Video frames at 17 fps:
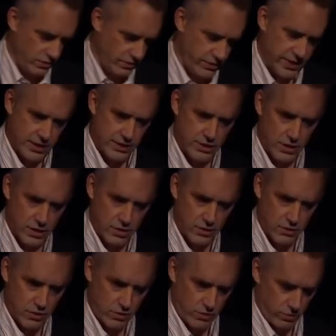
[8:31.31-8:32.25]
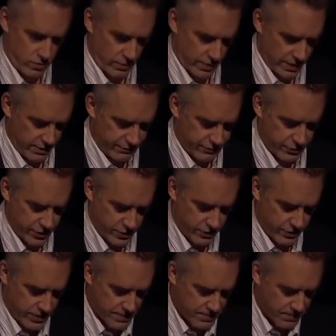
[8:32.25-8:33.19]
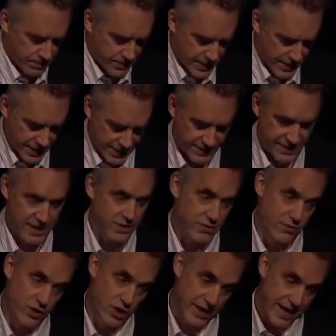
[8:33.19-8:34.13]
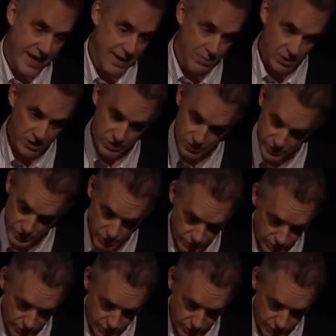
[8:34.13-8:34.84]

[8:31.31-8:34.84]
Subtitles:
things aren't going well for you. And then you've got Abel who's